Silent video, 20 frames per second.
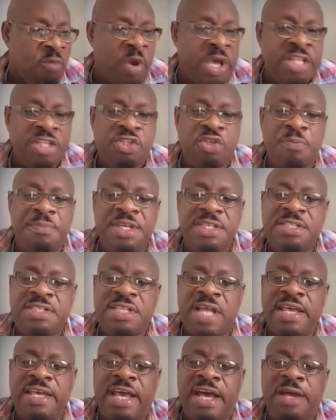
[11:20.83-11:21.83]
went to
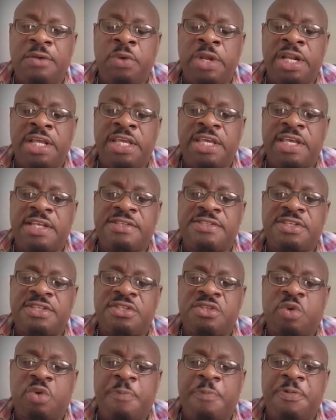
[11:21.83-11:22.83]
Mr. Ian
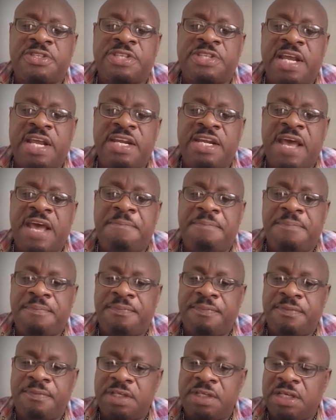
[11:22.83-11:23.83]
Wilkinson to represent them.